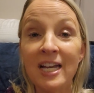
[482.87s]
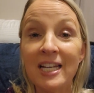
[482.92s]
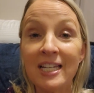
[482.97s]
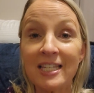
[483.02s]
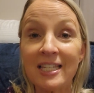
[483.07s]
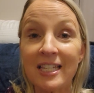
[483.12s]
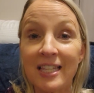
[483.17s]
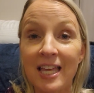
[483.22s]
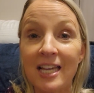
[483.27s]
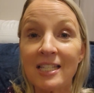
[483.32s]

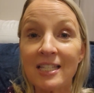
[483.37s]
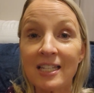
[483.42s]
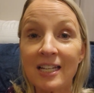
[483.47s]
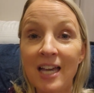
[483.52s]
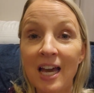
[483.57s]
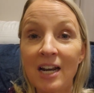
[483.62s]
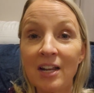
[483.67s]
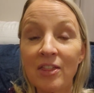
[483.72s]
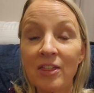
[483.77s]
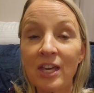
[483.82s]
See, that's the
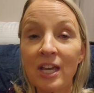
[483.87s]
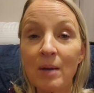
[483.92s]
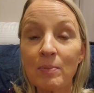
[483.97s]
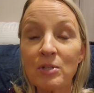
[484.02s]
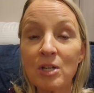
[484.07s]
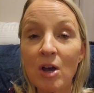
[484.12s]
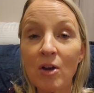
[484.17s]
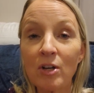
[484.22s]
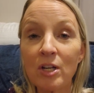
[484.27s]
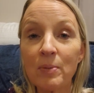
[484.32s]
kind of thing I'm
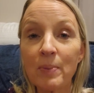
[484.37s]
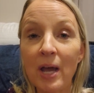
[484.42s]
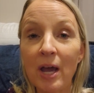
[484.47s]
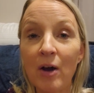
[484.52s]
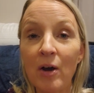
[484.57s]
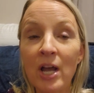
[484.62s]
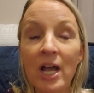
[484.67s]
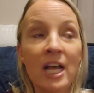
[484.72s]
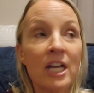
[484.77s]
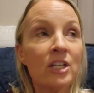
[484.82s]
talking
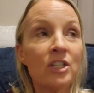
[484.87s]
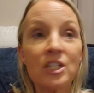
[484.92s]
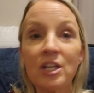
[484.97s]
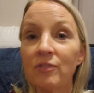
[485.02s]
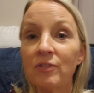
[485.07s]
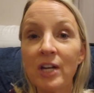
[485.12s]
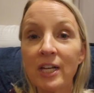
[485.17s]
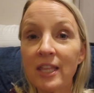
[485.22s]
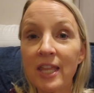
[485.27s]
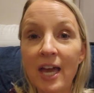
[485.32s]
about.
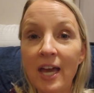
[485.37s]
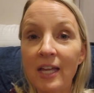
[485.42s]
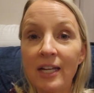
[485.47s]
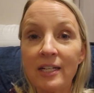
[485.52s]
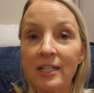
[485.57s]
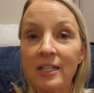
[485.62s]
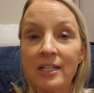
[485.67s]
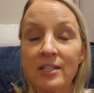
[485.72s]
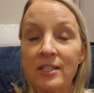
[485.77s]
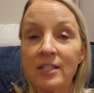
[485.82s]
Stuff like that
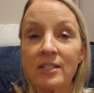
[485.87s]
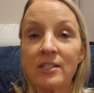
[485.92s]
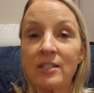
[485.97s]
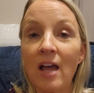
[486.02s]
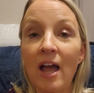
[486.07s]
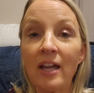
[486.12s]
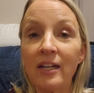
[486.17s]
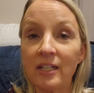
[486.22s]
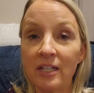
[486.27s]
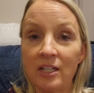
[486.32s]
is
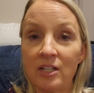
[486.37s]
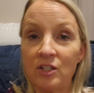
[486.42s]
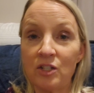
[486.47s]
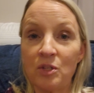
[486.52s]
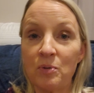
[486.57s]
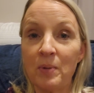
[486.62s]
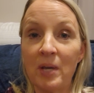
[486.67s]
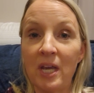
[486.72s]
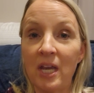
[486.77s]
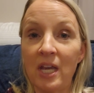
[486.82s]
exciting
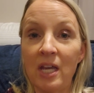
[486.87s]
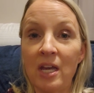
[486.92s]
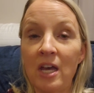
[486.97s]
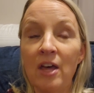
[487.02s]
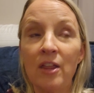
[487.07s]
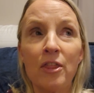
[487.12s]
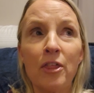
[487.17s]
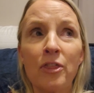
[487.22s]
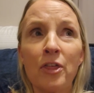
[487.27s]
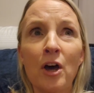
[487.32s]
to me
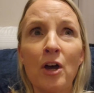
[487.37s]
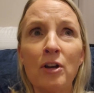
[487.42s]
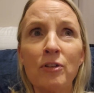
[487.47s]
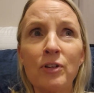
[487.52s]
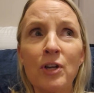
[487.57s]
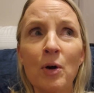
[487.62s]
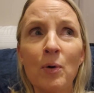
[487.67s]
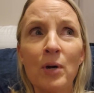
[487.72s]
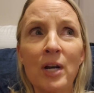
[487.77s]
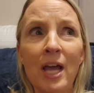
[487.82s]
the thought of
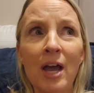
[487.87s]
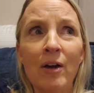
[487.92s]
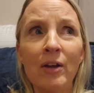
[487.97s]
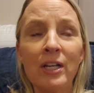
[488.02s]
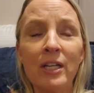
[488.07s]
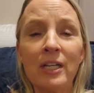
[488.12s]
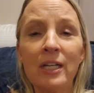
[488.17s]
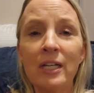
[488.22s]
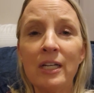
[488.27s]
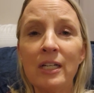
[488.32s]
going out
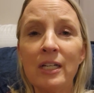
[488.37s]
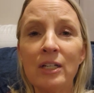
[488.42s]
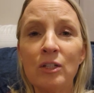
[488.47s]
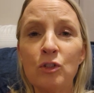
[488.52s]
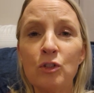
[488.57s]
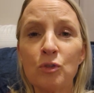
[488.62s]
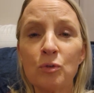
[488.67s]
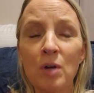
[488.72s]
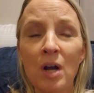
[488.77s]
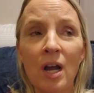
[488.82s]
and getting
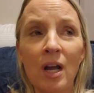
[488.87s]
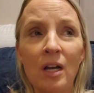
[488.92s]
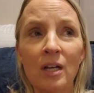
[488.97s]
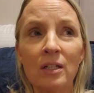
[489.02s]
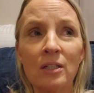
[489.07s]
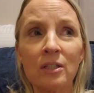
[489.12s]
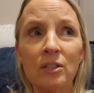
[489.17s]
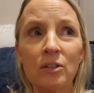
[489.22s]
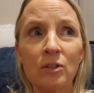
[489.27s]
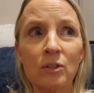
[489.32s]

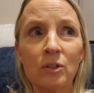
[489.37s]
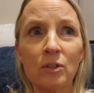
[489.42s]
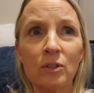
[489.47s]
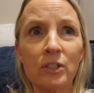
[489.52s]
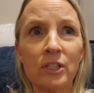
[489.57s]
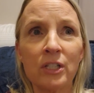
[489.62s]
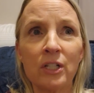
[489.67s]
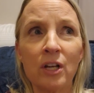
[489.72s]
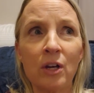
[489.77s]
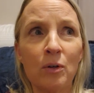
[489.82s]
drunk or,
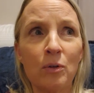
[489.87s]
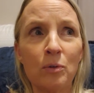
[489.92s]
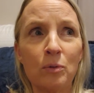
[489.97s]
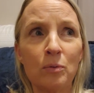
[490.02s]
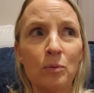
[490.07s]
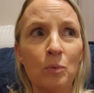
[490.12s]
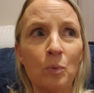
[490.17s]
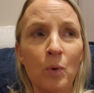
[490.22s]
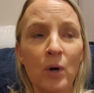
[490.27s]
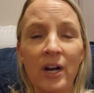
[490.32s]
you know,
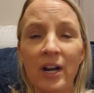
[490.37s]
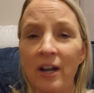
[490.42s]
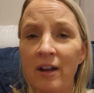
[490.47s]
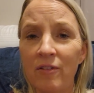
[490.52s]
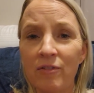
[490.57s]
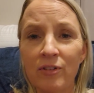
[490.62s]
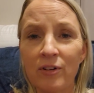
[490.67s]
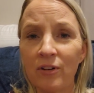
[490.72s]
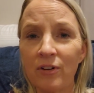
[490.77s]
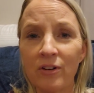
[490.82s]

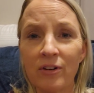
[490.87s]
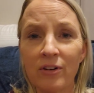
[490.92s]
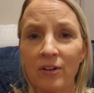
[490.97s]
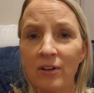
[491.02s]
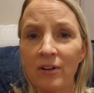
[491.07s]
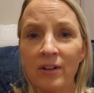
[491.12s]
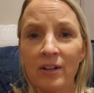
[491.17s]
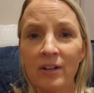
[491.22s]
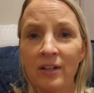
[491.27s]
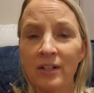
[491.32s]
whatever,
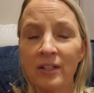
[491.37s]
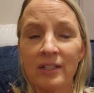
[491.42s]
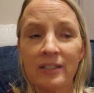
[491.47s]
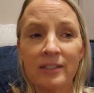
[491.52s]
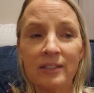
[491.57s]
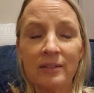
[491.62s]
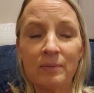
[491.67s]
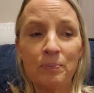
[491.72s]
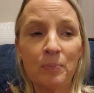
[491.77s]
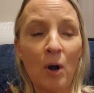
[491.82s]

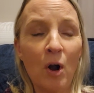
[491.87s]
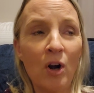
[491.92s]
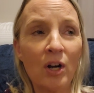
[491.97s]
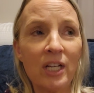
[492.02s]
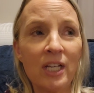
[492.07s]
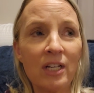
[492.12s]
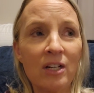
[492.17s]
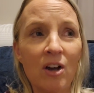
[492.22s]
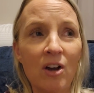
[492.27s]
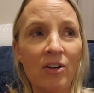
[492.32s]

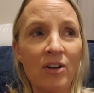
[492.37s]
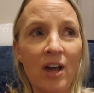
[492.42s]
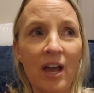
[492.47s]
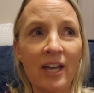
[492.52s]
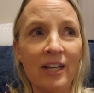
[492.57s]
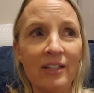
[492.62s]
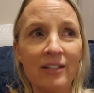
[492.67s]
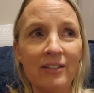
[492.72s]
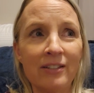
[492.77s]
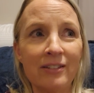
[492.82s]
partying all
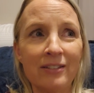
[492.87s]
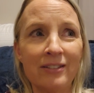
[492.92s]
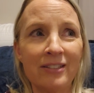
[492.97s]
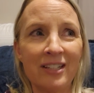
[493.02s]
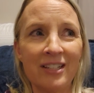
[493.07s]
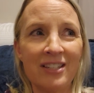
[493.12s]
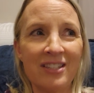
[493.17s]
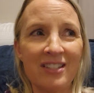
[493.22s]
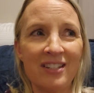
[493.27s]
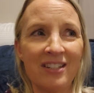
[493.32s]
night
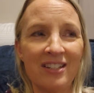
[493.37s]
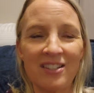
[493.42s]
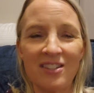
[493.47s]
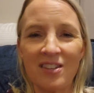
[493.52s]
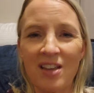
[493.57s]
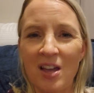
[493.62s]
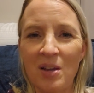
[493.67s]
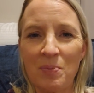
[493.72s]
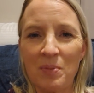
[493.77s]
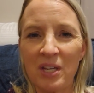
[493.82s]
doesn't
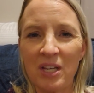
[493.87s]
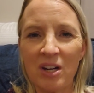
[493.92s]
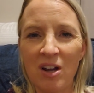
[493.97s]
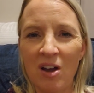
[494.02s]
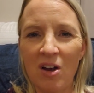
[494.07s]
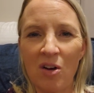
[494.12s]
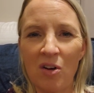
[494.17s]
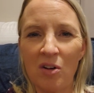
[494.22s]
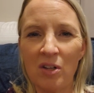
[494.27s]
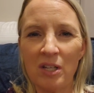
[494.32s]
excite me at
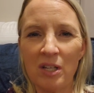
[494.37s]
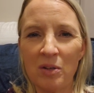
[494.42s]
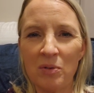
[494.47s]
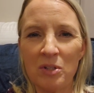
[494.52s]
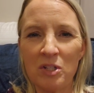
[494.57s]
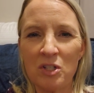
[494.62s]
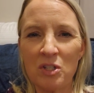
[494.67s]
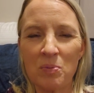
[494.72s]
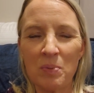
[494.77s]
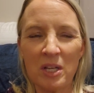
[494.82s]
all.
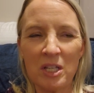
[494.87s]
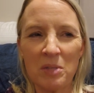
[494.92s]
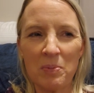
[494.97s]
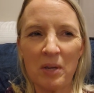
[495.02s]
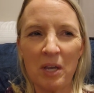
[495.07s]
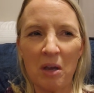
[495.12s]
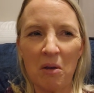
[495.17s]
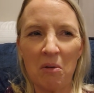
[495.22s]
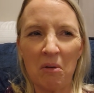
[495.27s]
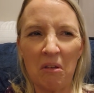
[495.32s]
It just makes me
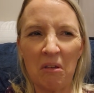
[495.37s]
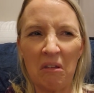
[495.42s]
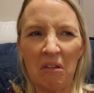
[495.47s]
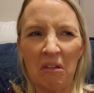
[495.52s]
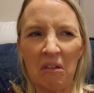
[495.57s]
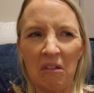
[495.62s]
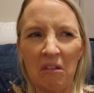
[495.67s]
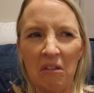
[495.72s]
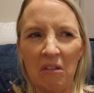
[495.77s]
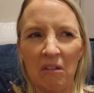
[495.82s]
go,
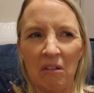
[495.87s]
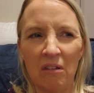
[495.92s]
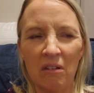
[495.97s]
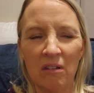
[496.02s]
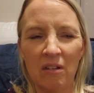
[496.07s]
ugh.